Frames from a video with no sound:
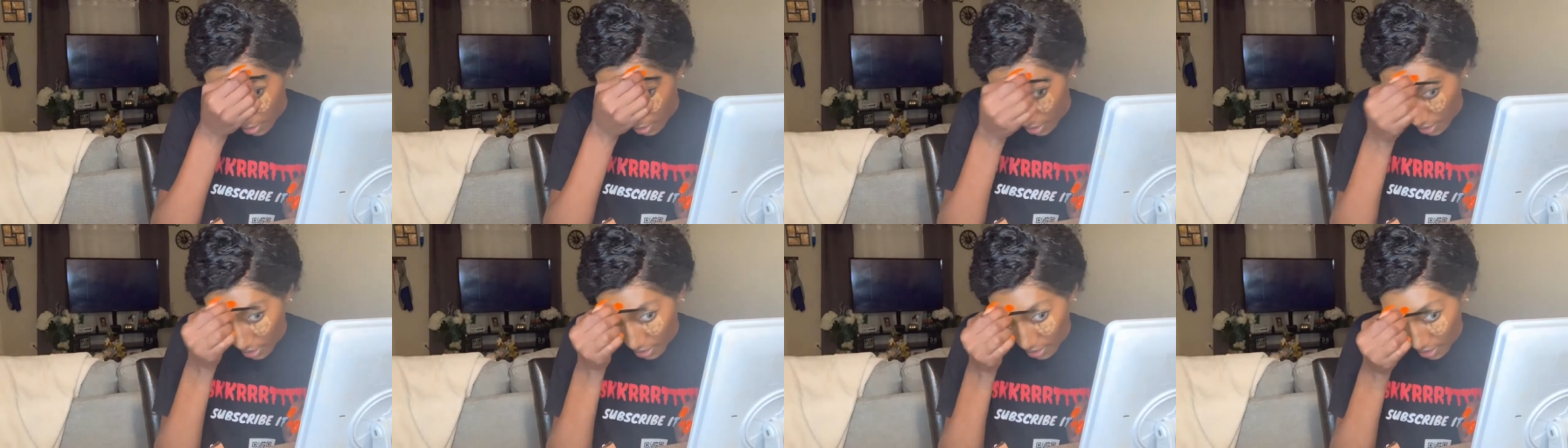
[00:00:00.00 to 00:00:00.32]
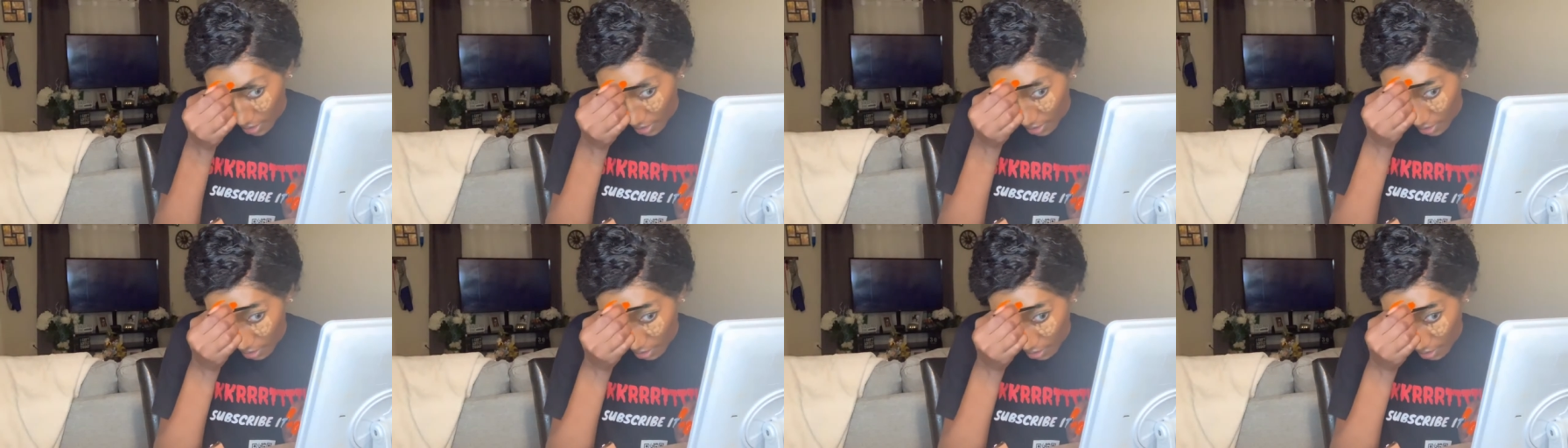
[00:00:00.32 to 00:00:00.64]

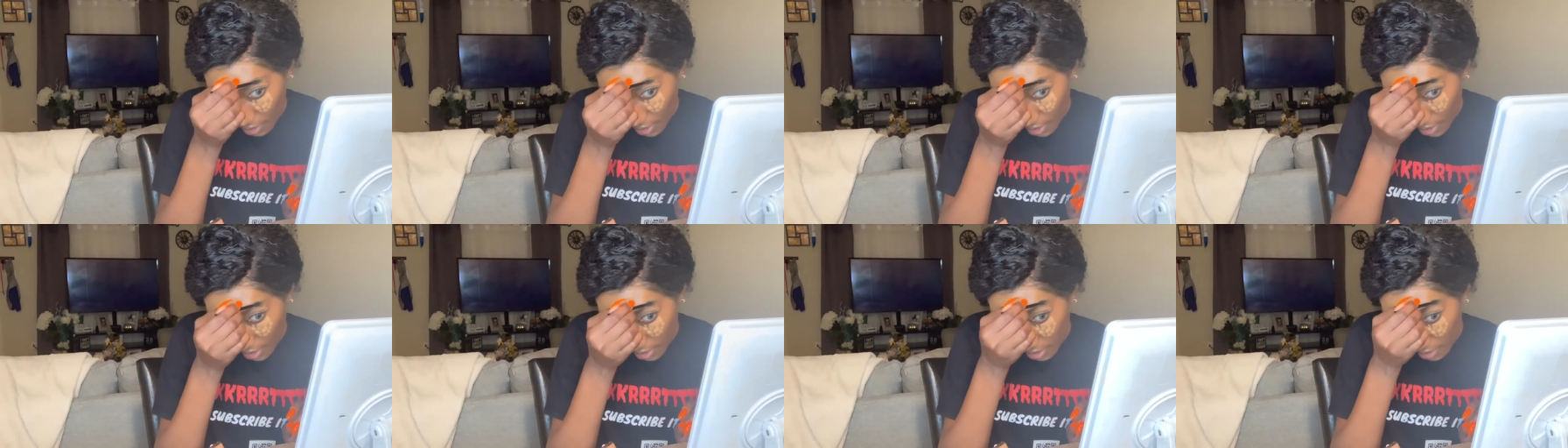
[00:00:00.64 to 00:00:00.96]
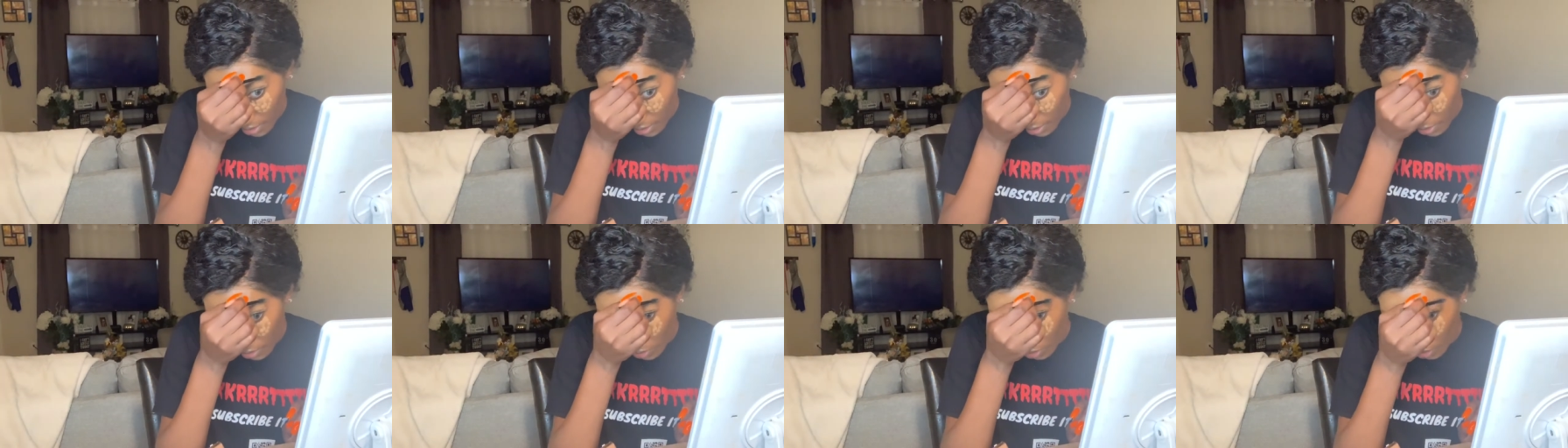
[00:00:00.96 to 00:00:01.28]
They are
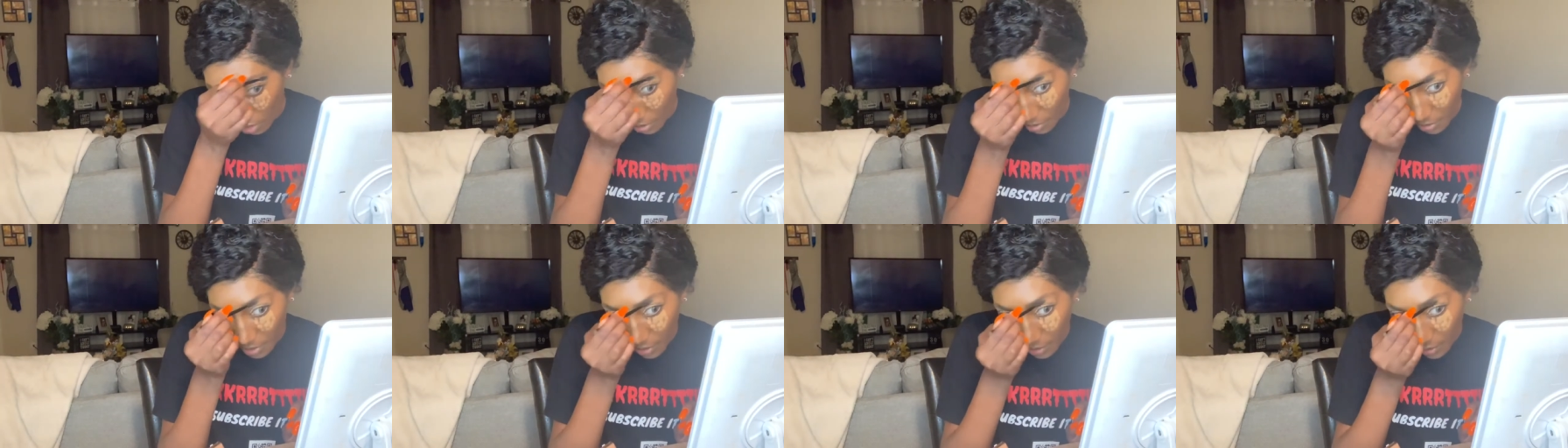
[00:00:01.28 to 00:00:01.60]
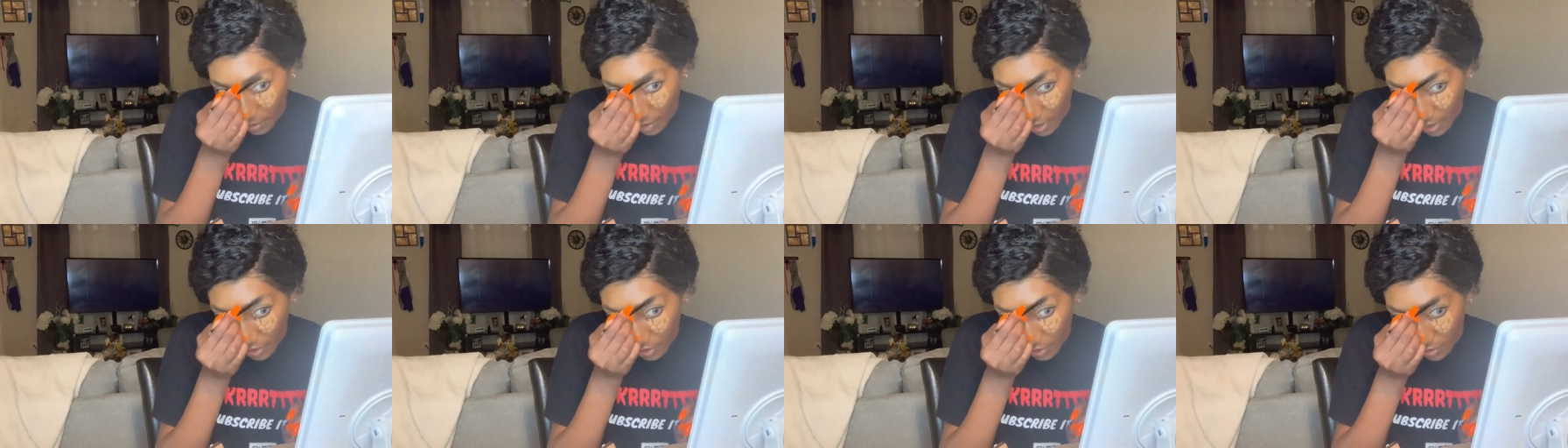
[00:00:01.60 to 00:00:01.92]
not normally
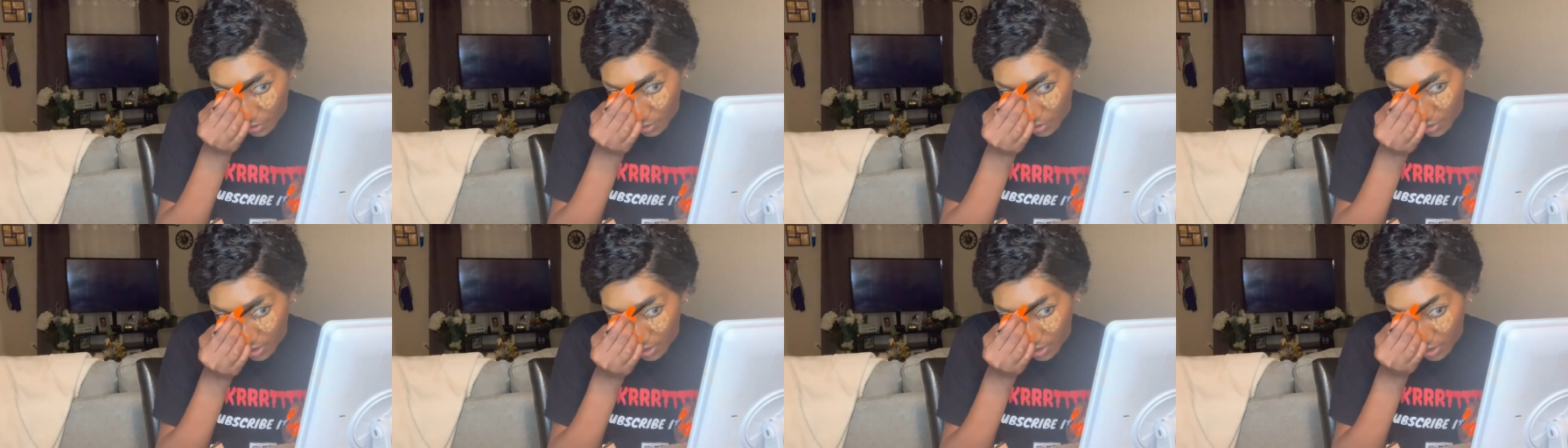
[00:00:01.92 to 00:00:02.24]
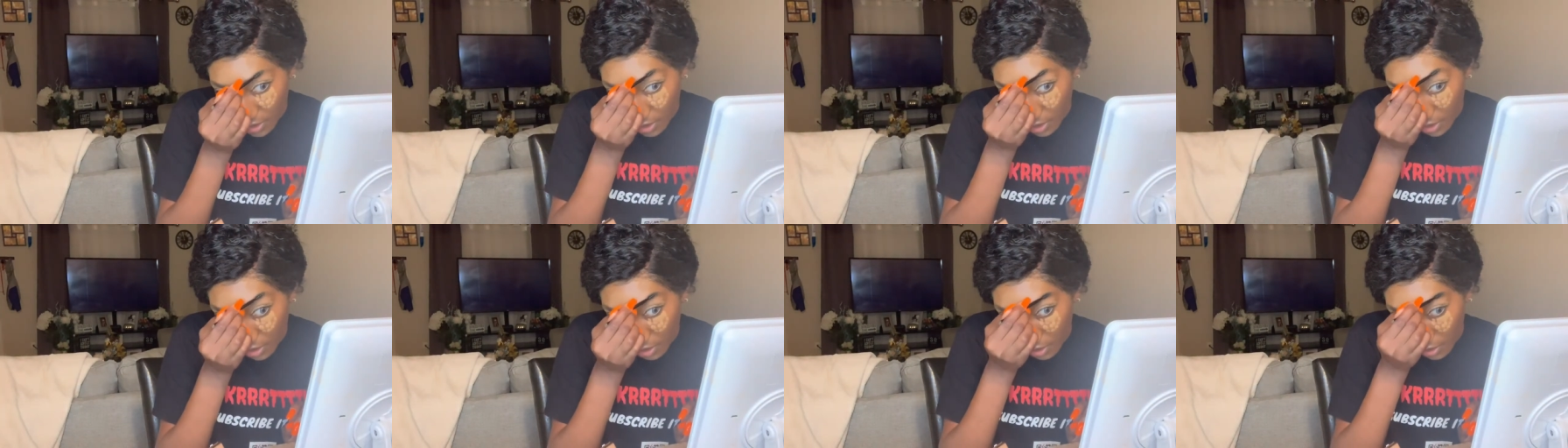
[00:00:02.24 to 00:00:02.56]
when I use
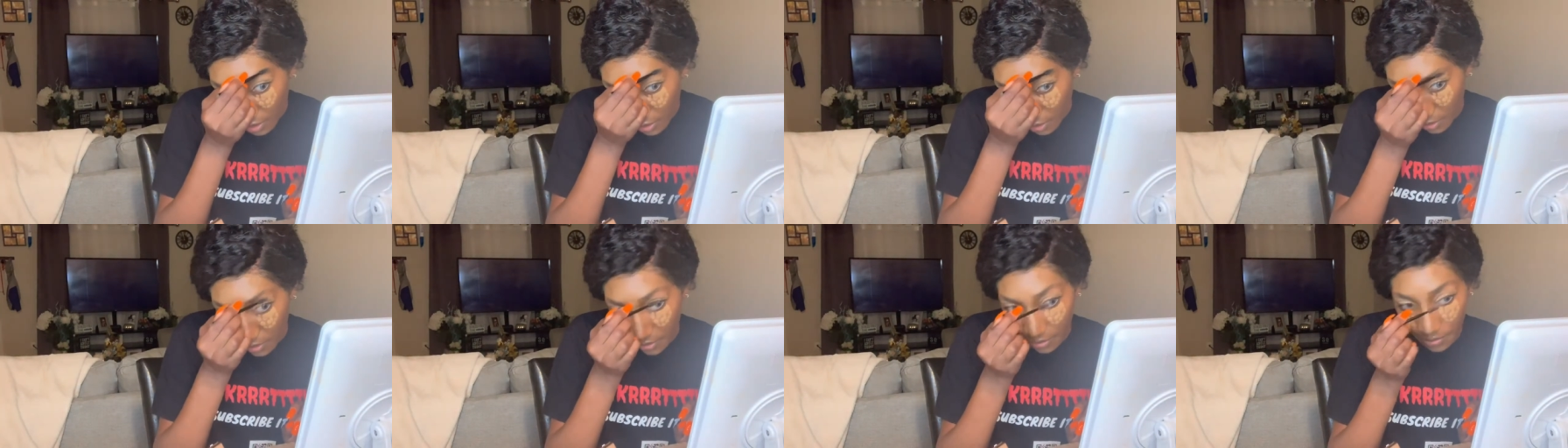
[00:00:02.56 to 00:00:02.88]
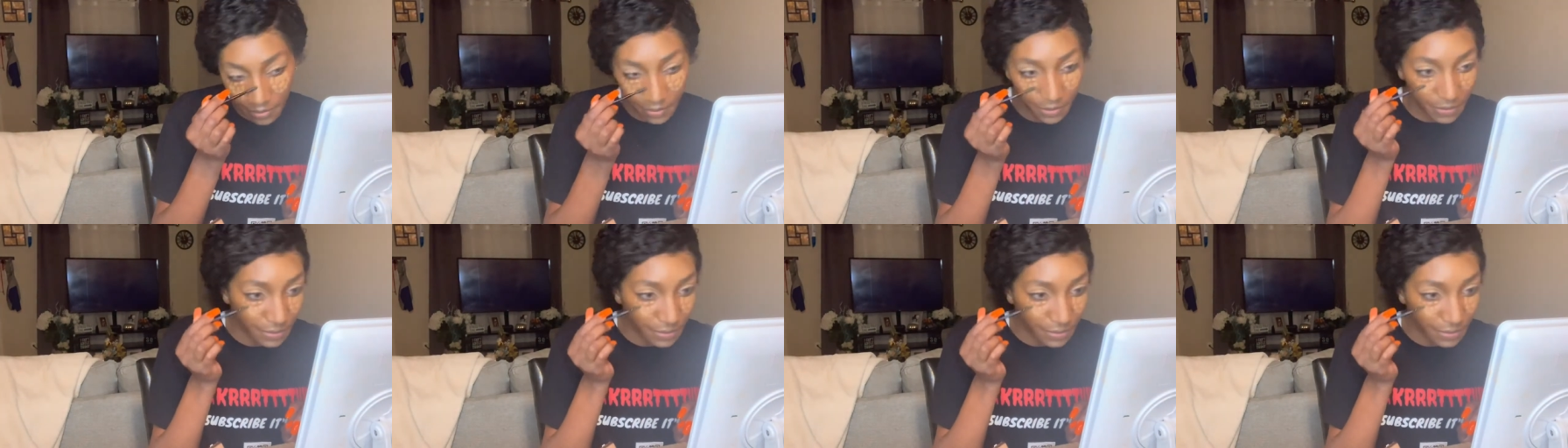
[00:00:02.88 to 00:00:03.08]
this uh